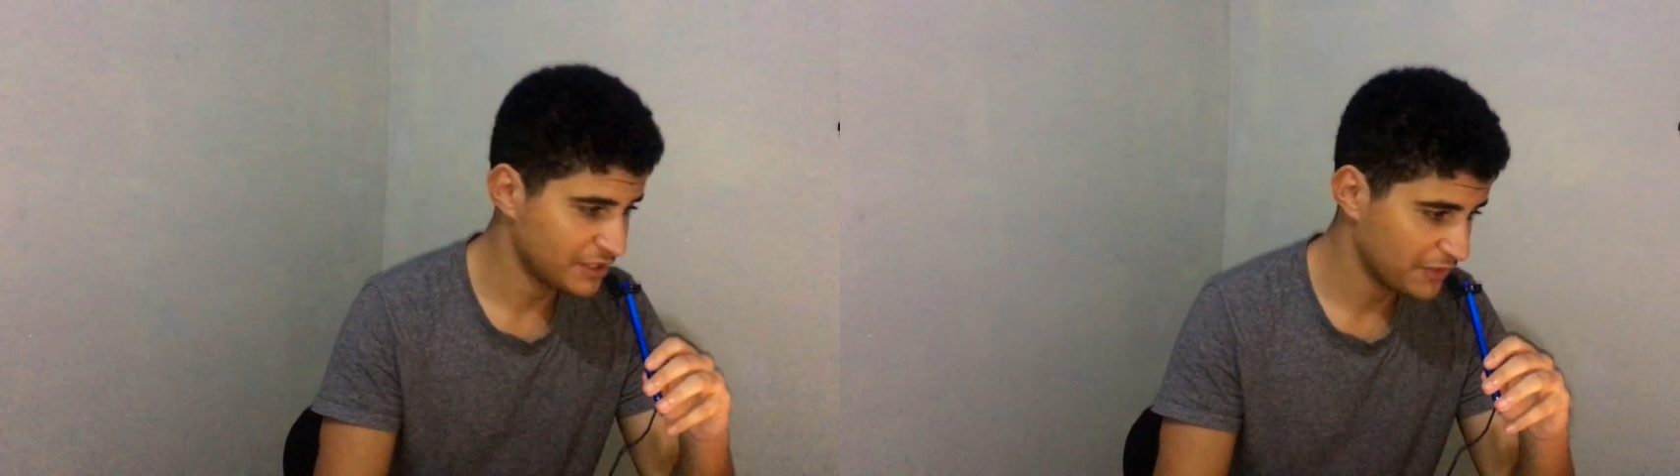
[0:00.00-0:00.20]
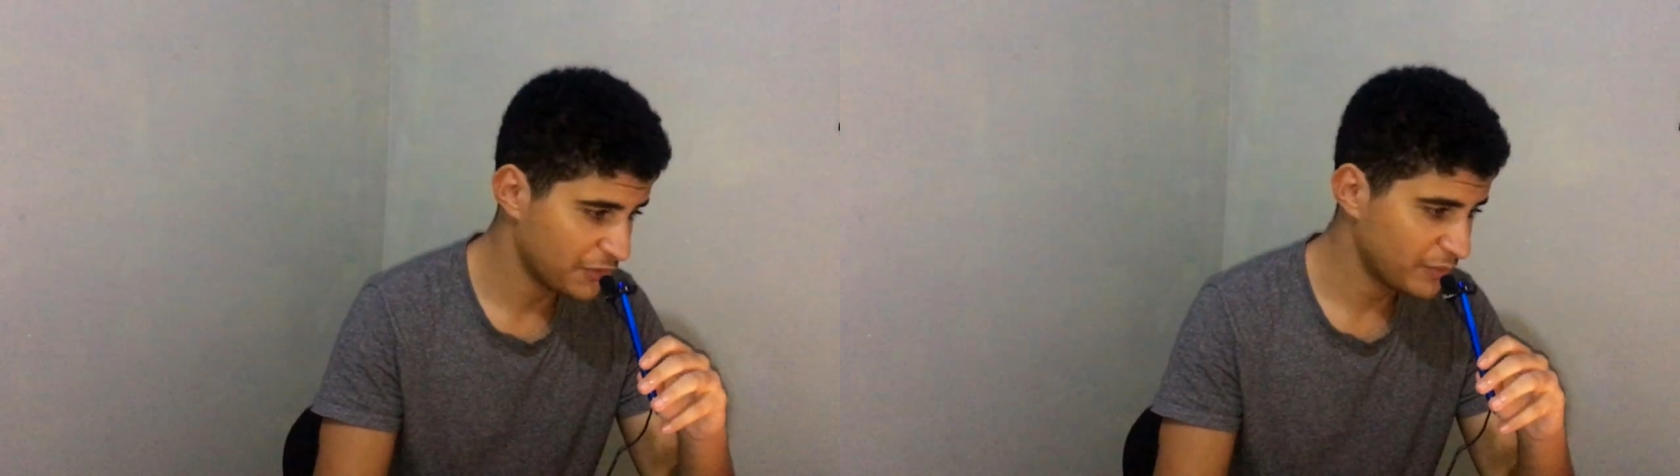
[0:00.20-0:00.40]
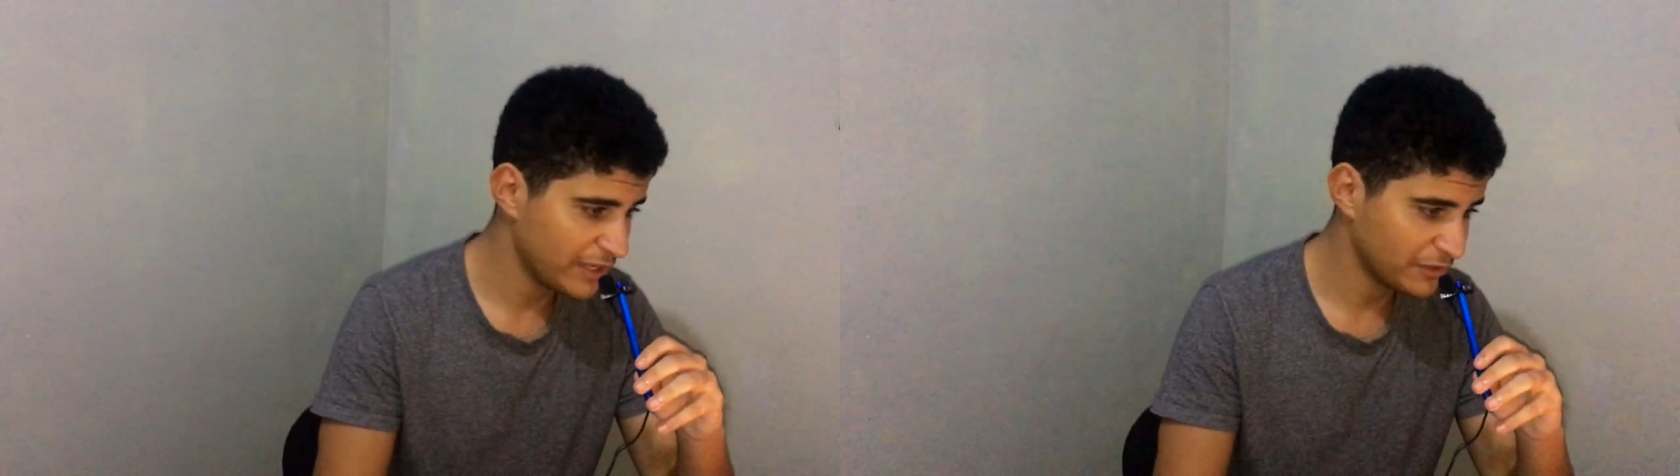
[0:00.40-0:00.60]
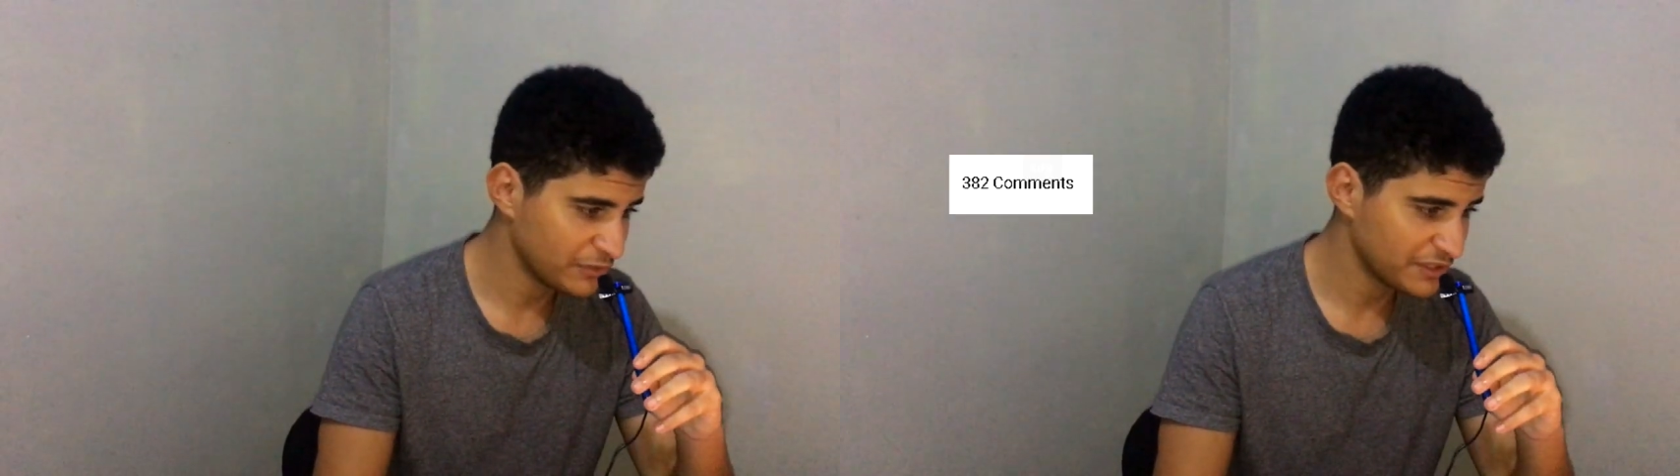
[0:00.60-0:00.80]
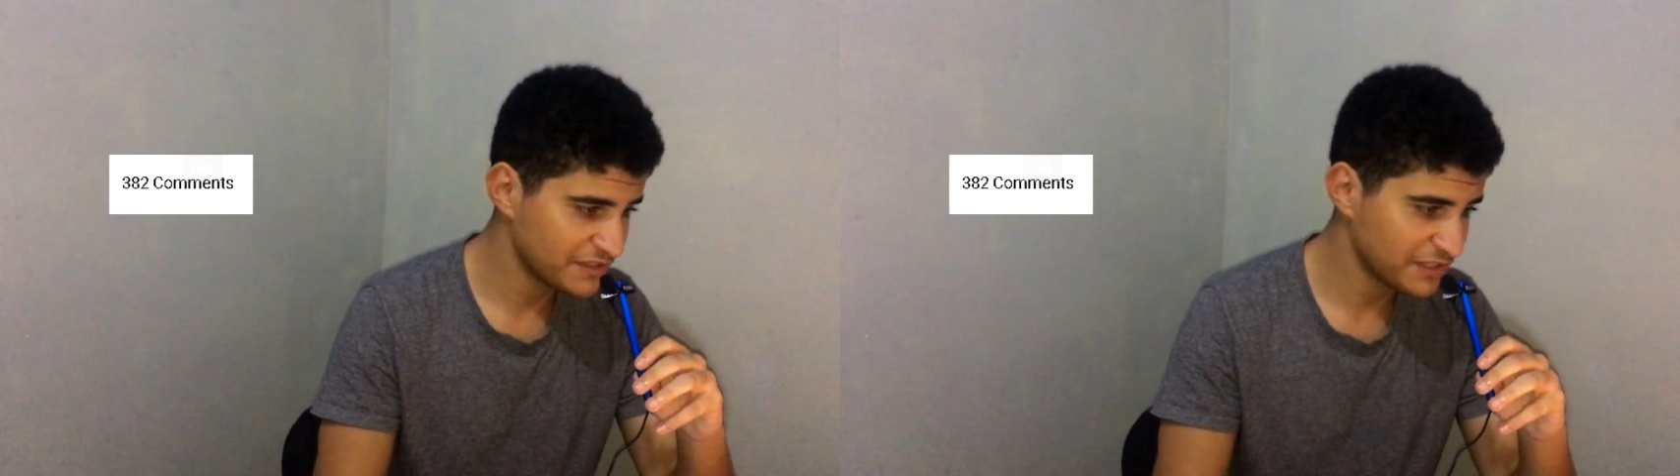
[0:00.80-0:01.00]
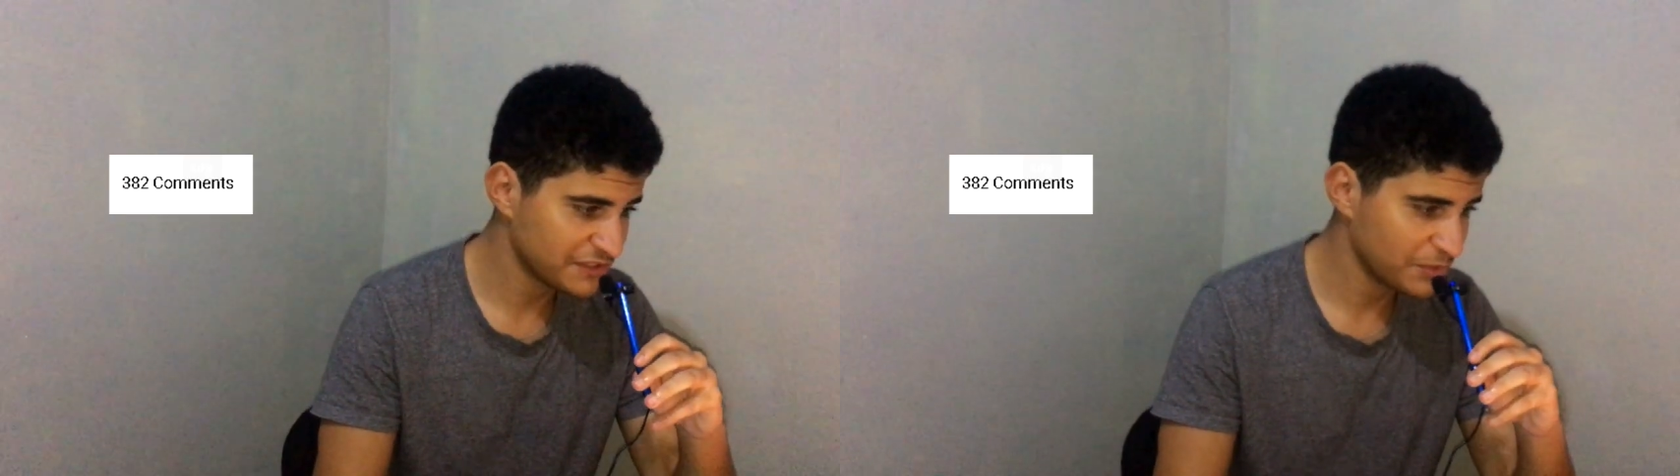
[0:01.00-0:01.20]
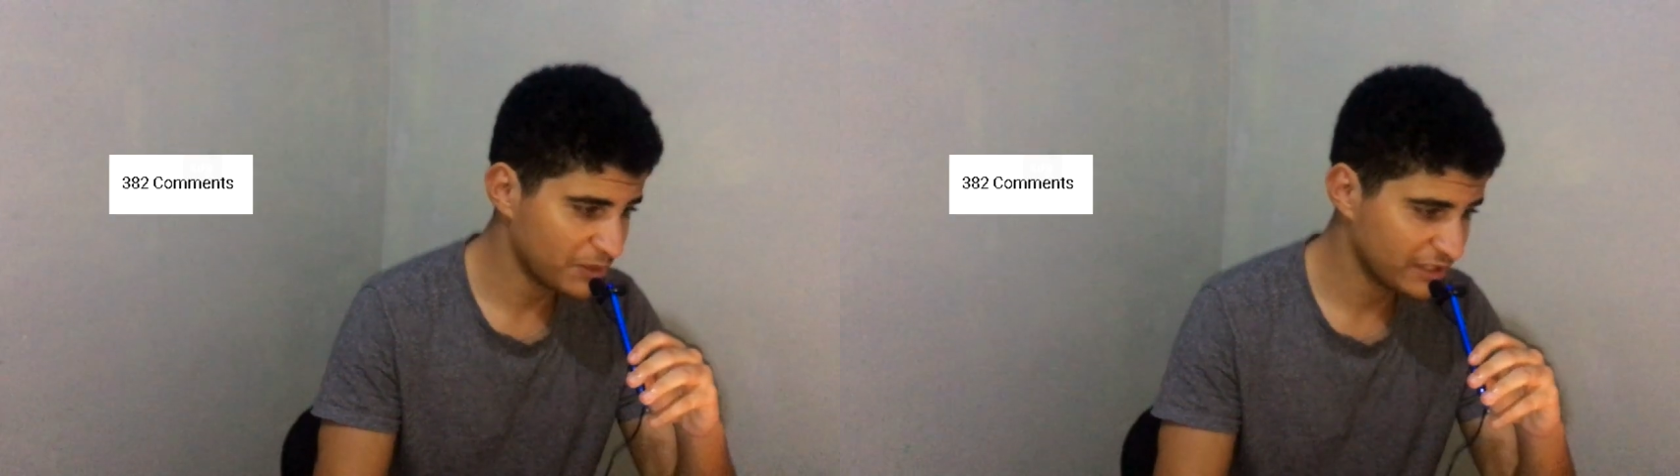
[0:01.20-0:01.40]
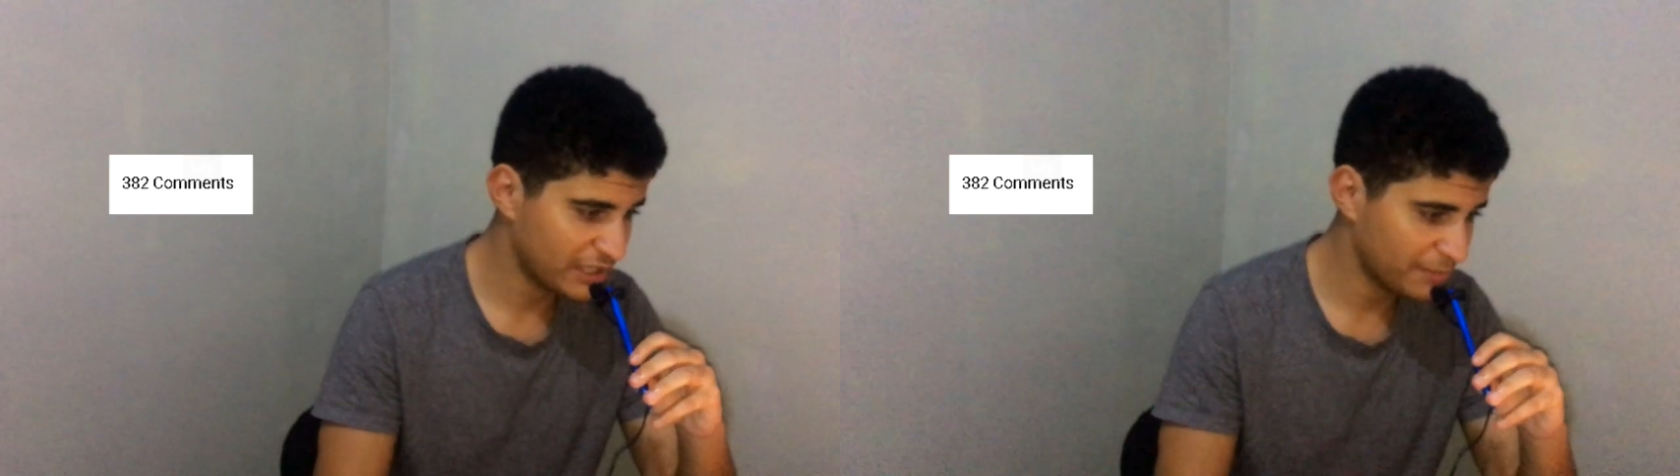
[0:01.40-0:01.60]

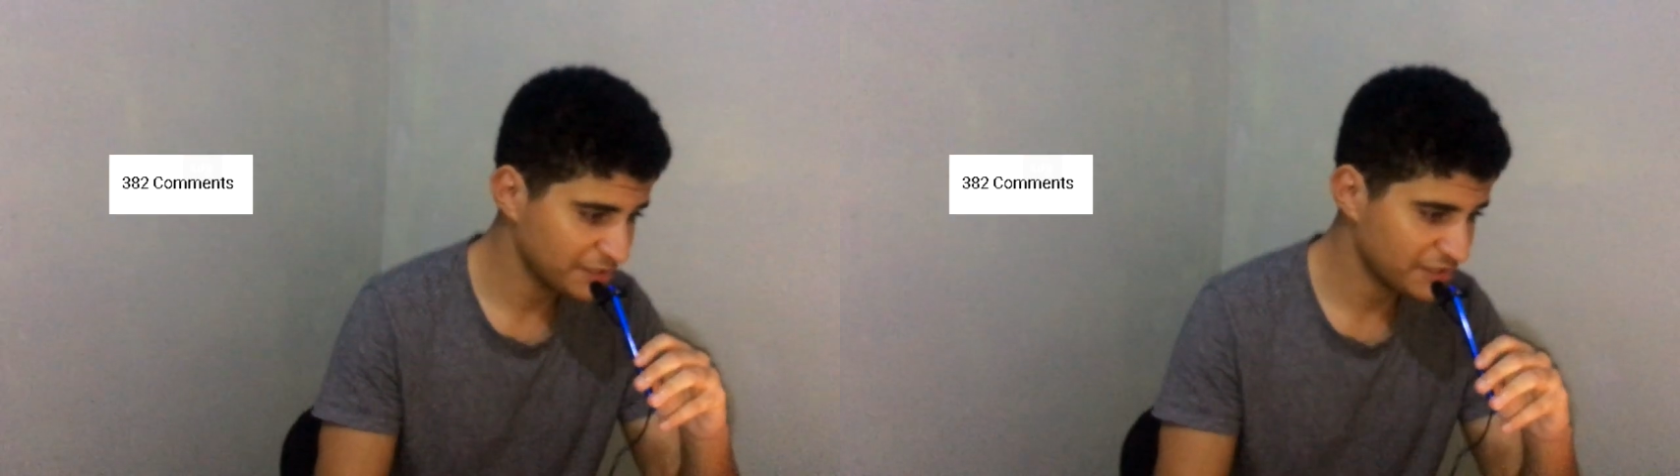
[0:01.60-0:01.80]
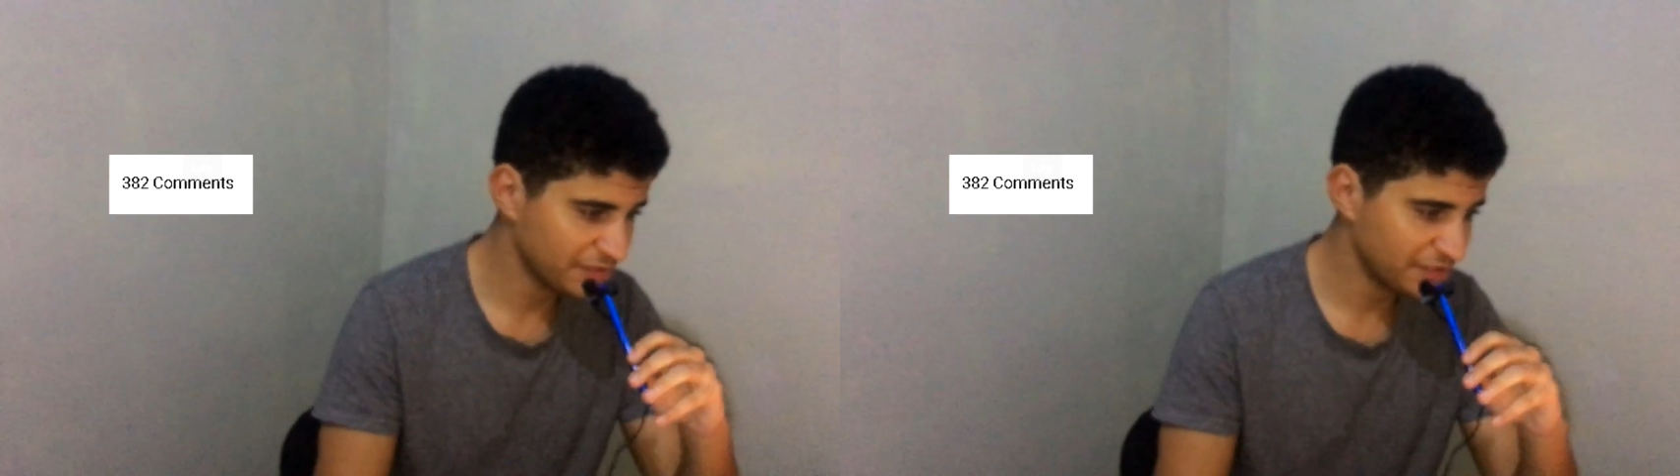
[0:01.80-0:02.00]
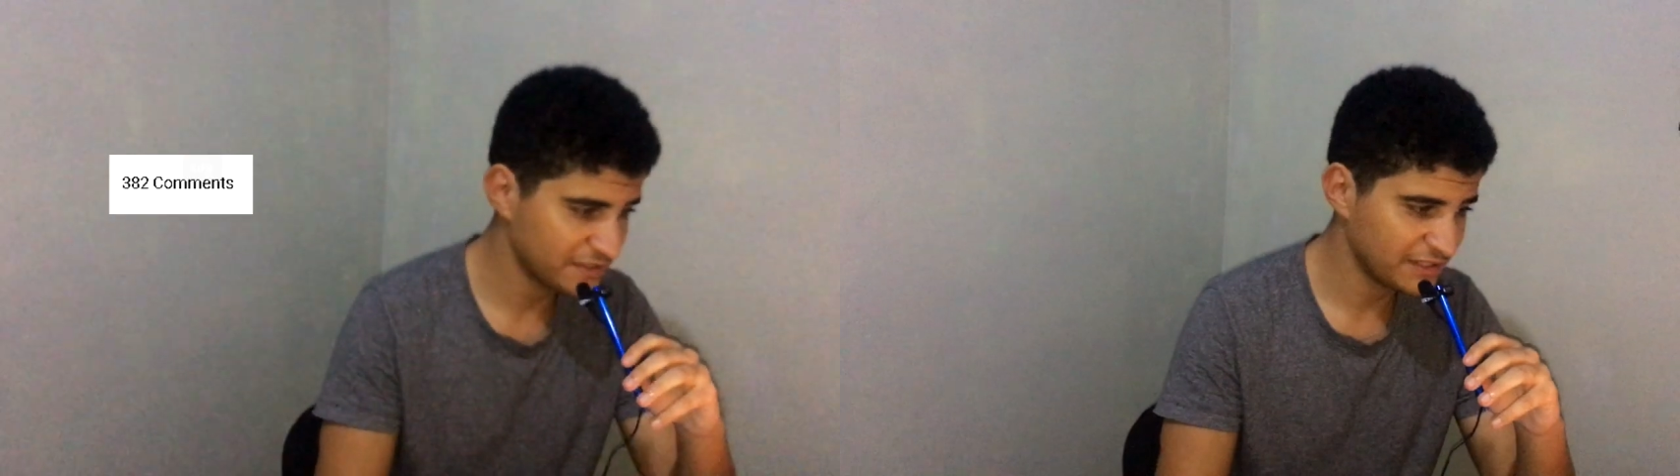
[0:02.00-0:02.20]
361 comments on this,